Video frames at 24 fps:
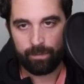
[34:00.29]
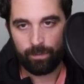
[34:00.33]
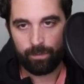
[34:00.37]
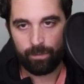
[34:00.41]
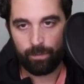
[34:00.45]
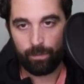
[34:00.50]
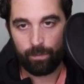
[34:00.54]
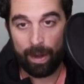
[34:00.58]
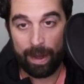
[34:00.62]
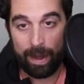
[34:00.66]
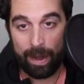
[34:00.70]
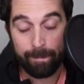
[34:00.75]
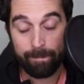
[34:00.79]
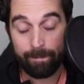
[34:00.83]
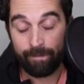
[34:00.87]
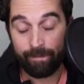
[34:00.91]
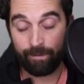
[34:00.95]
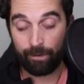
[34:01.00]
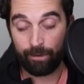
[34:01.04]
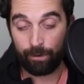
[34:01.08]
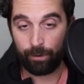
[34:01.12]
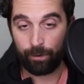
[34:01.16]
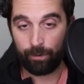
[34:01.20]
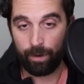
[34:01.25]
ripe
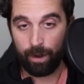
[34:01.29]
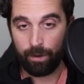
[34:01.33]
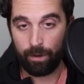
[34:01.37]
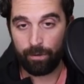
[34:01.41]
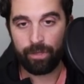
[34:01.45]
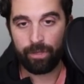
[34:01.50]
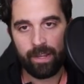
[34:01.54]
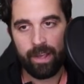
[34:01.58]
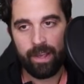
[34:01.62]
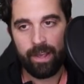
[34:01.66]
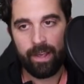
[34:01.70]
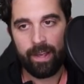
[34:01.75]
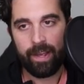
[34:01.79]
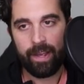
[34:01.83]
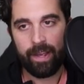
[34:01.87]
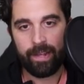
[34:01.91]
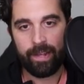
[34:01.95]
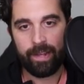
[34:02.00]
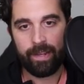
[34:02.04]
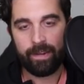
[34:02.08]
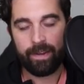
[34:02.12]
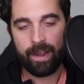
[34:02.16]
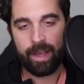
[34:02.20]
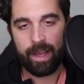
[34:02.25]
for growth,
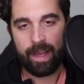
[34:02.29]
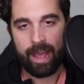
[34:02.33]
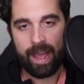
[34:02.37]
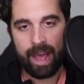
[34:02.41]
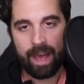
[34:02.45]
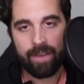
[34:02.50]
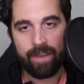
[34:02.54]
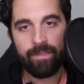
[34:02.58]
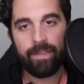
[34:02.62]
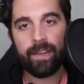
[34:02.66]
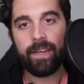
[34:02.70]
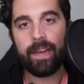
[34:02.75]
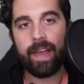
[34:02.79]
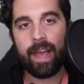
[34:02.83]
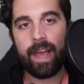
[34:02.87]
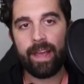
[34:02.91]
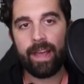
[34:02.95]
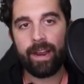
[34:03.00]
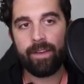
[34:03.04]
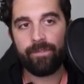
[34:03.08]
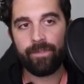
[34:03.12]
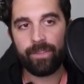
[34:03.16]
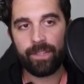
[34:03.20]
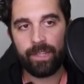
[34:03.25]
and having
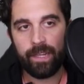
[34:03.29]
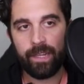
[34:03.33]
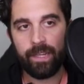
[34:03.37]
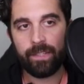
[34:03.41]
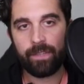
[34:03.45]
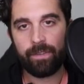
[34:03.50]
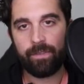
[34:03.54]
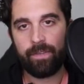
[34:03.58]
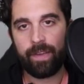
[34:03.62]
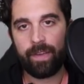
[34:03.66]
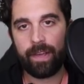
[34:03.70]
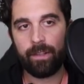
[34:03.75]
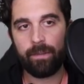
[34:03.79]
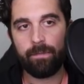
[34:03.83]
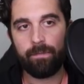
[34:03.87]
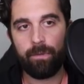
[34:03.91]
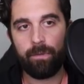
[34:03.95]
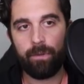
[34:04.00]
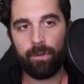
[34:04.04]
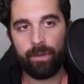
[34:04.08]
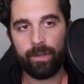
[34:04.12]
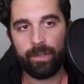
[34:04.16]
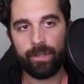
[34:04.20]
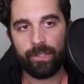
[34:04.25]
NFTs
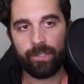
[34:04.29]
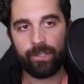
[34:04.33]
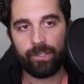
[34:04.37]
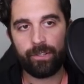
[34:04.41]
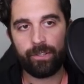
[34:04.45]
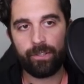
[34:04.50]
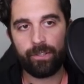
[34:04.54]
available is so